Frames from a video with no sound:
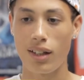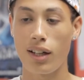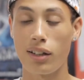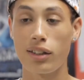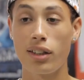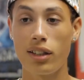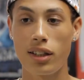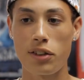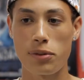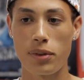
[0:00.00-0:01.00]
I like that it
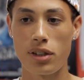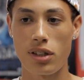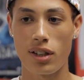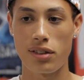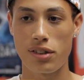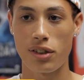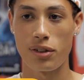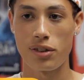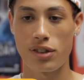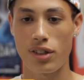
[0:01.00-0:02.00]
gives me a chance to
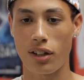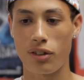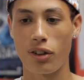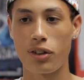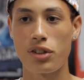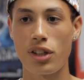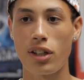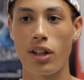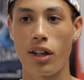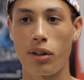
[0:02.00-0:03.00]
use technology
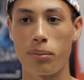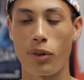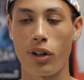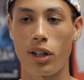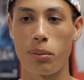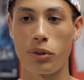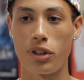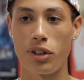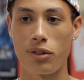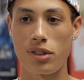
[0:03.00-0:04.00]
that I'm not able
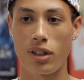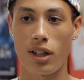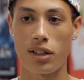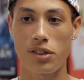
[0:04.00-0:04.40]
to use at high